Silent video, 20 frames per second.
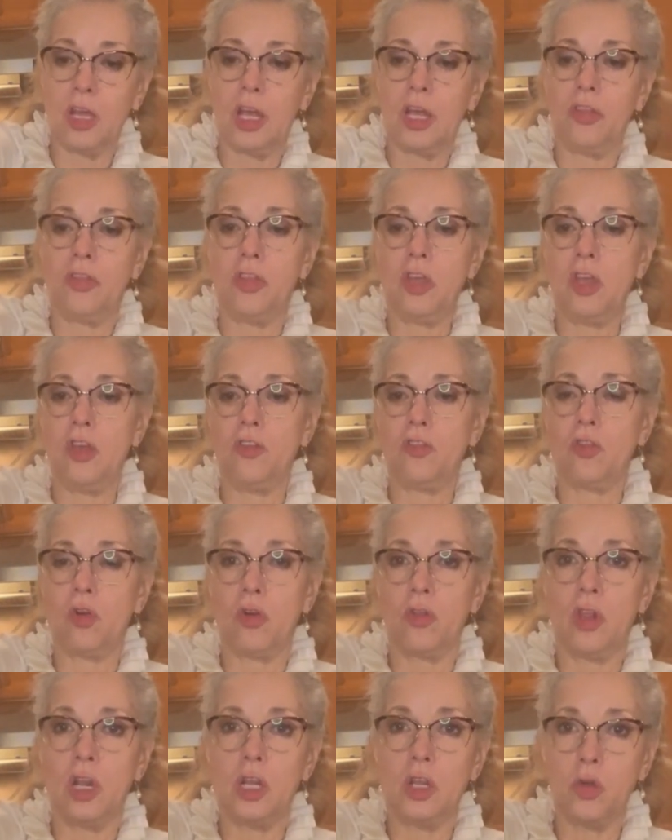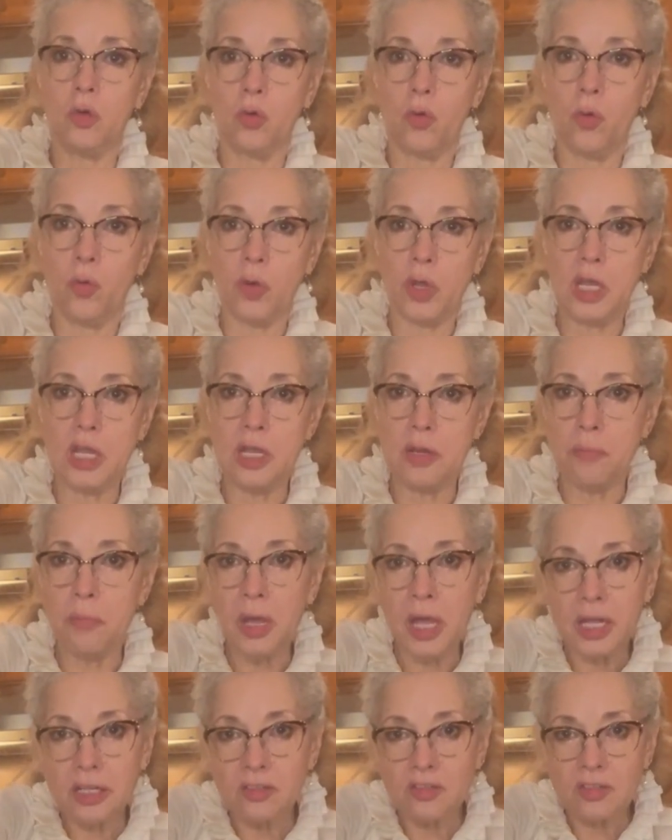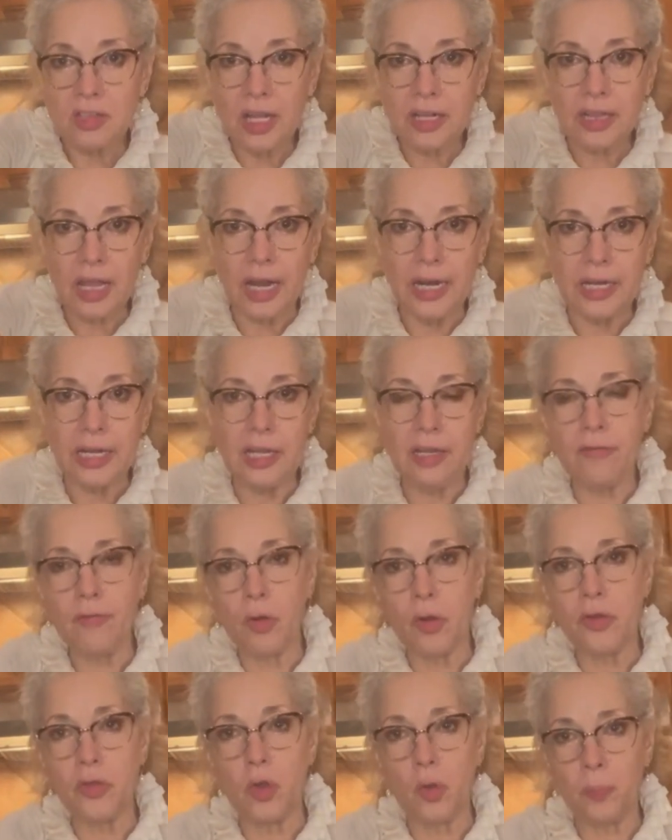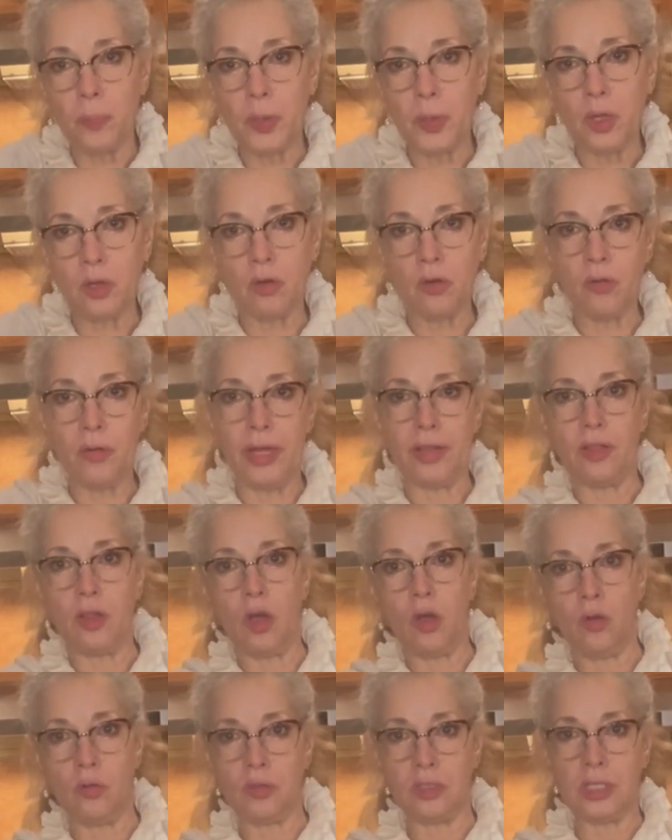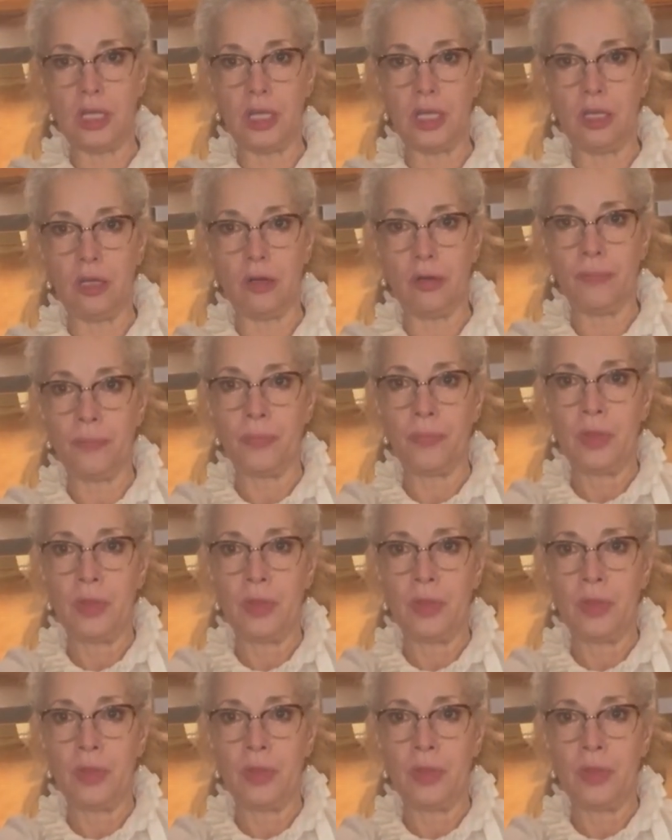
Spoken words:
These are the little green mints that they leave on your pillow at the hotel.